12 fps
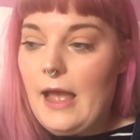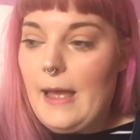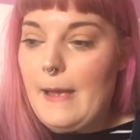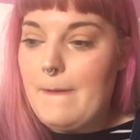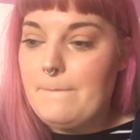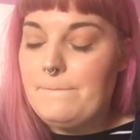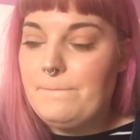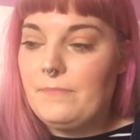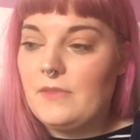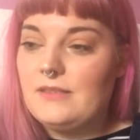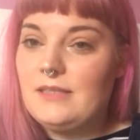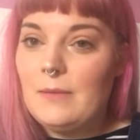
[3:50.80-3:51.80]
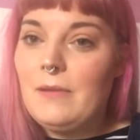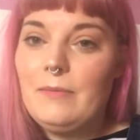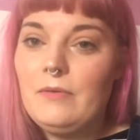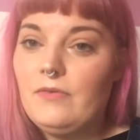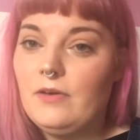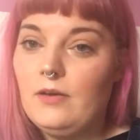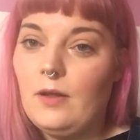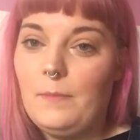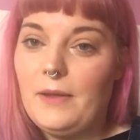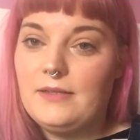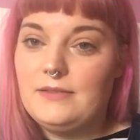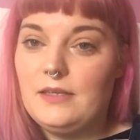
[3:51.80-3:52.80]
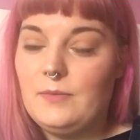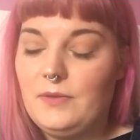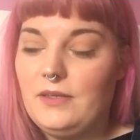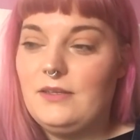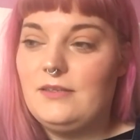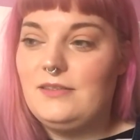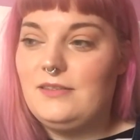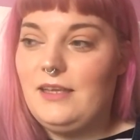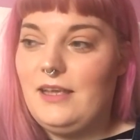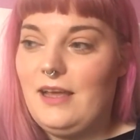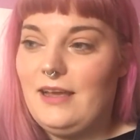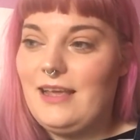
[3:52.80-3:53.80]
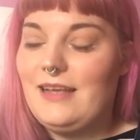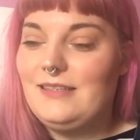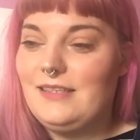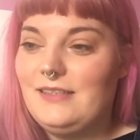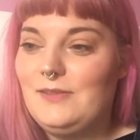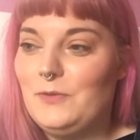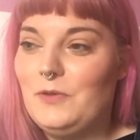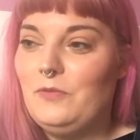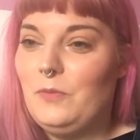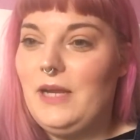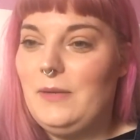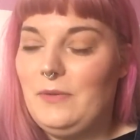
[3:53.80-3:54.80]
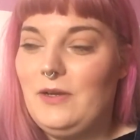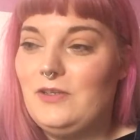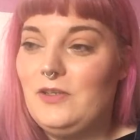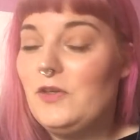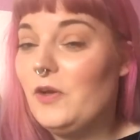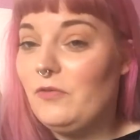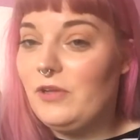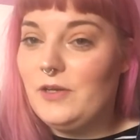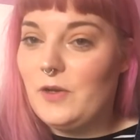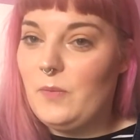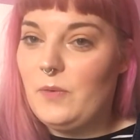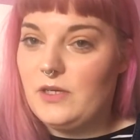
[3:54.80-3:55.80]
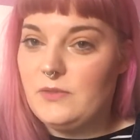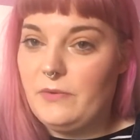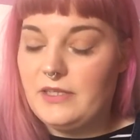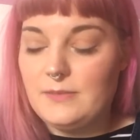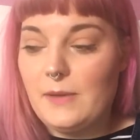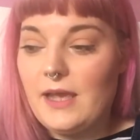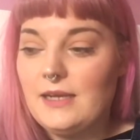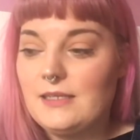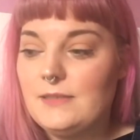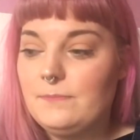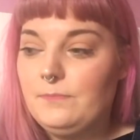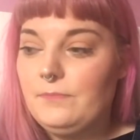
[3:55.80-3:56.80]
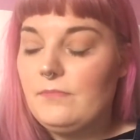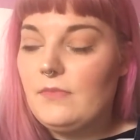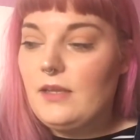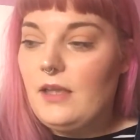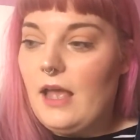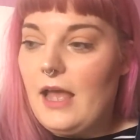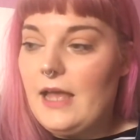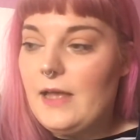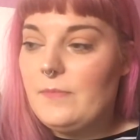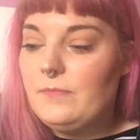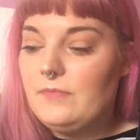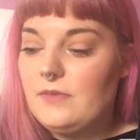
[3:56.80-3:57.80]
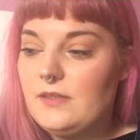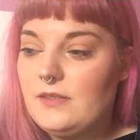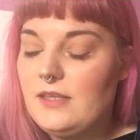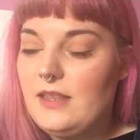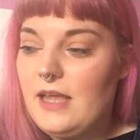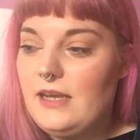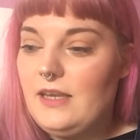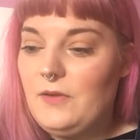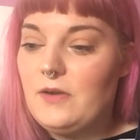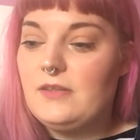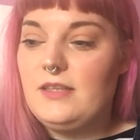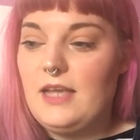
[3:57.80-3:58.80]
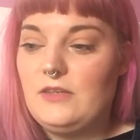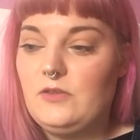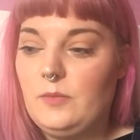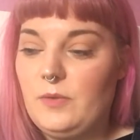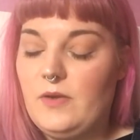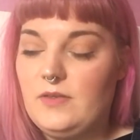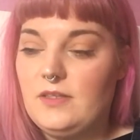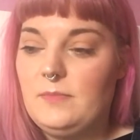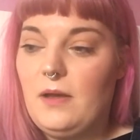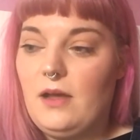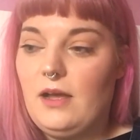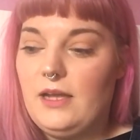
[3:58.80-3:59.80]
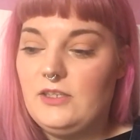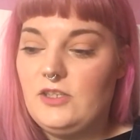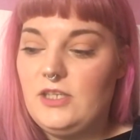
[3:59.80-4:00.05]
Um, so that made me feel a lot better because I guess it's sort of weird because you don't really know what to expect. Um, so then it got to the actual hypnosis part and